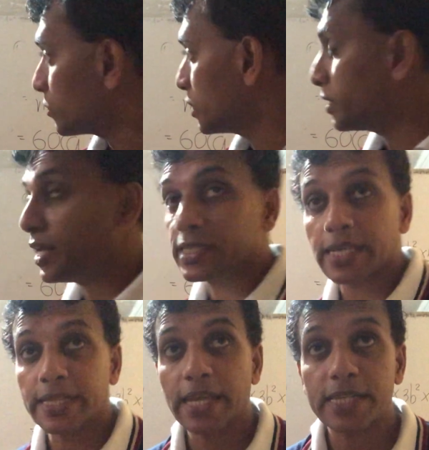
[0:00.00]
see they
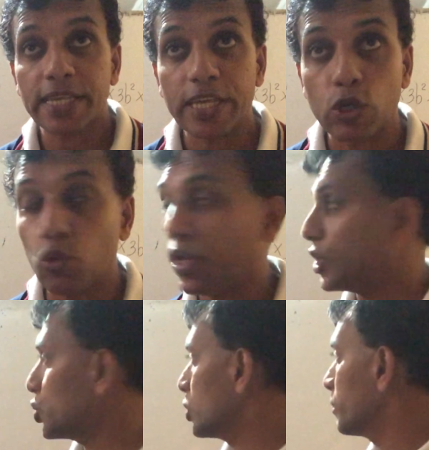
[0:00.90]
said there's an
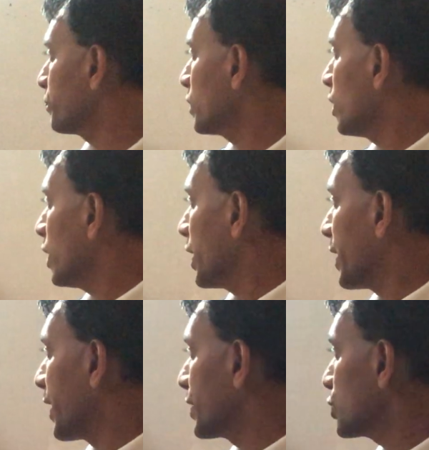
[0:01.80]
equation
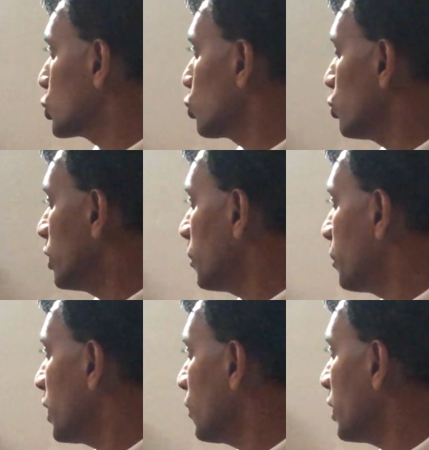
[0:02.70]
x to the
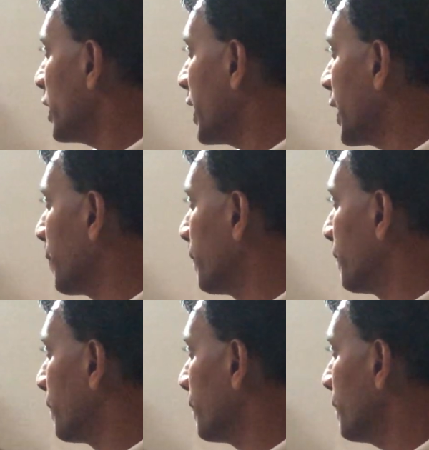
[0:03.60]
power
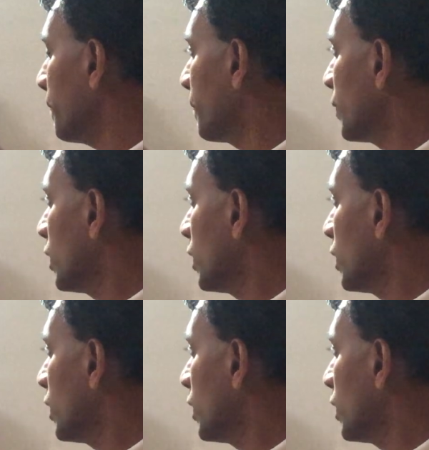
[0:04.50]
m